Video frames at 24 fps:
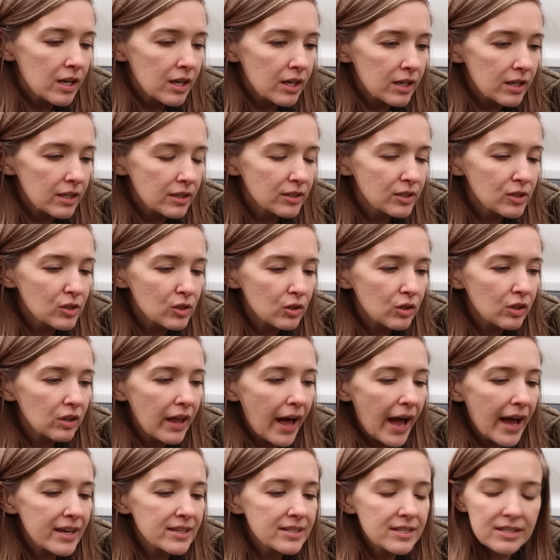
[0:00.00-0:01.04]
uh, little
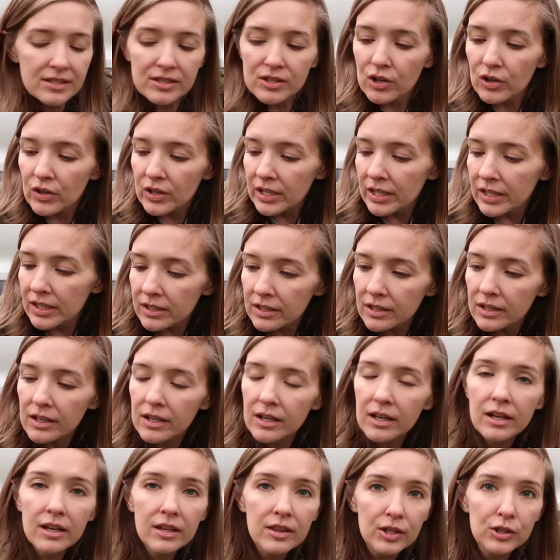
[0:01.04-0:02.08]
glasses are in
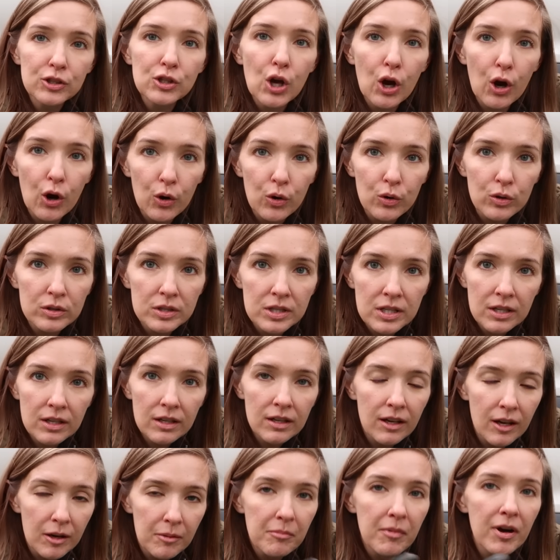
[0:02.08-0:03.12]
the tote
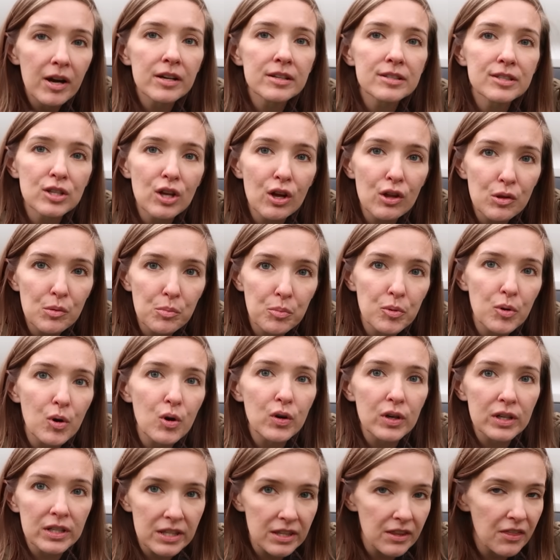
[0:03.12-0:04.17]
amongst all the
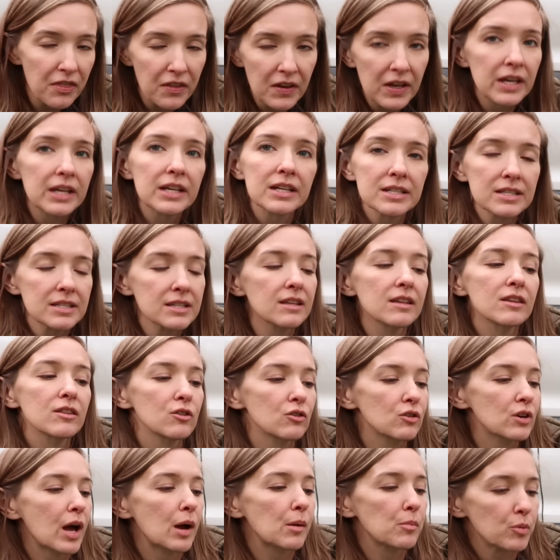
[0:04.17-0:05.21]
broken things and
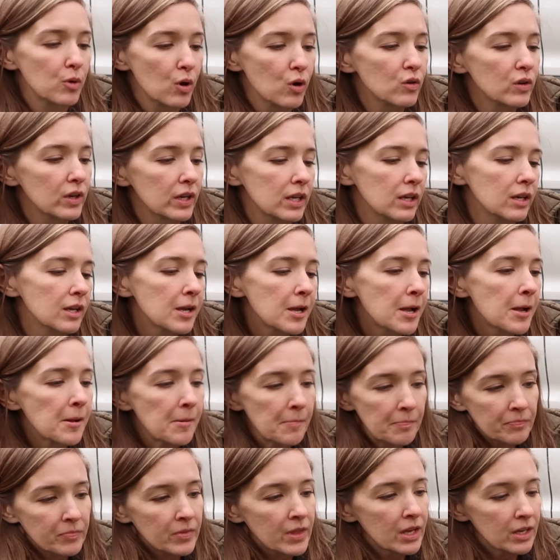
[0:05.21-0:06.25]
they're not broken.
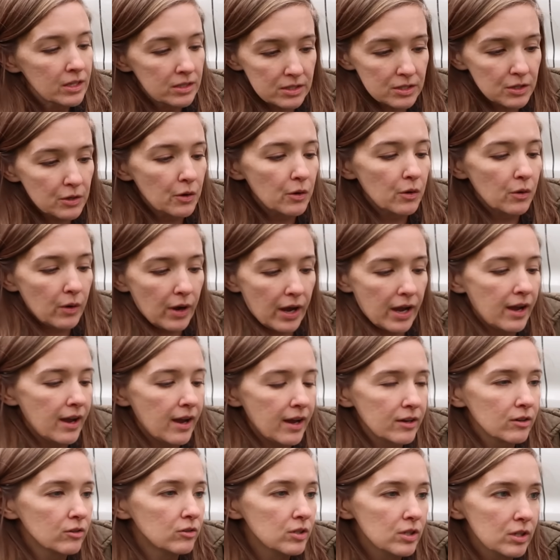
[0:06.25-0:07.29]
So
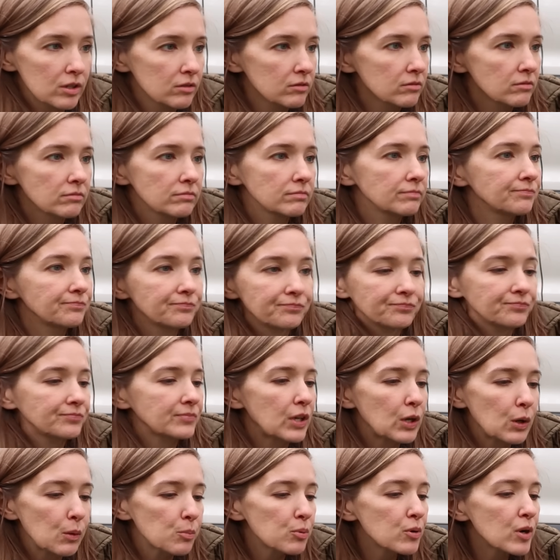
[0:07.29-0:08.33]
I, I don't know.
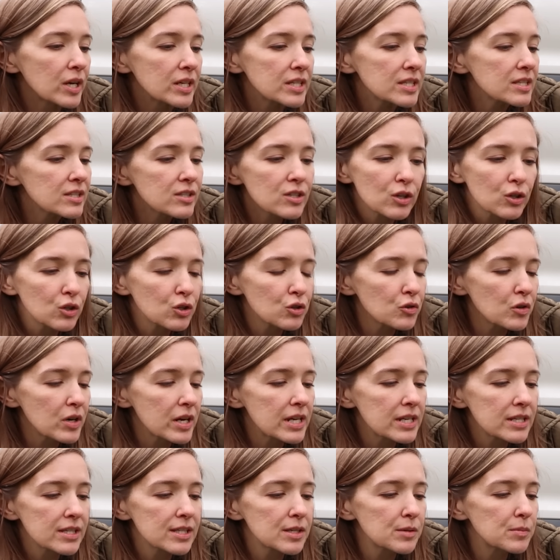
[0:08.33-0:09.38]
You know, prices are
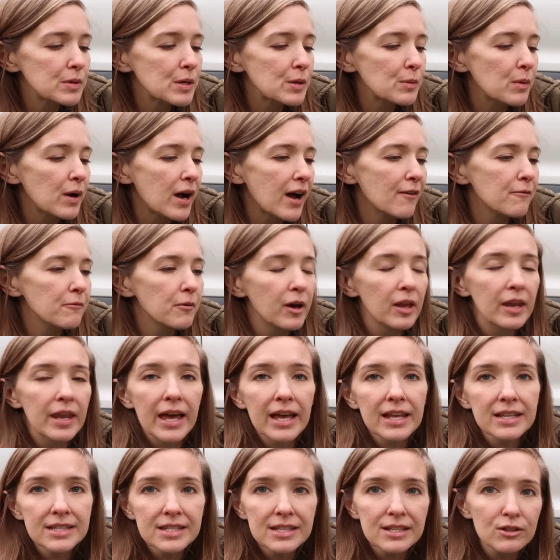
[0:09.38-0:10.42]
crazy. People have them on
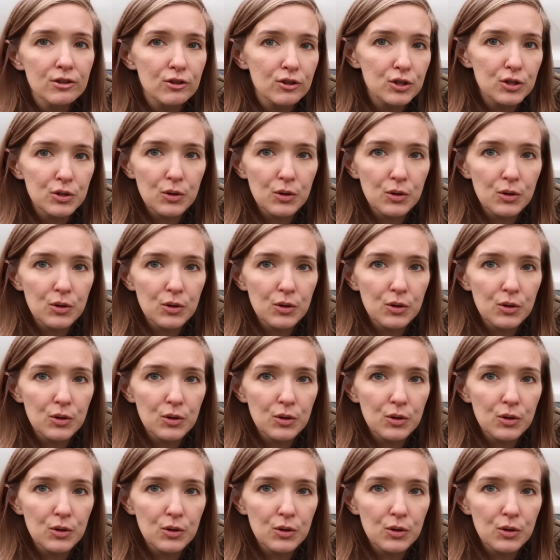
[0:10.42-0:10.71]
Etsy. They're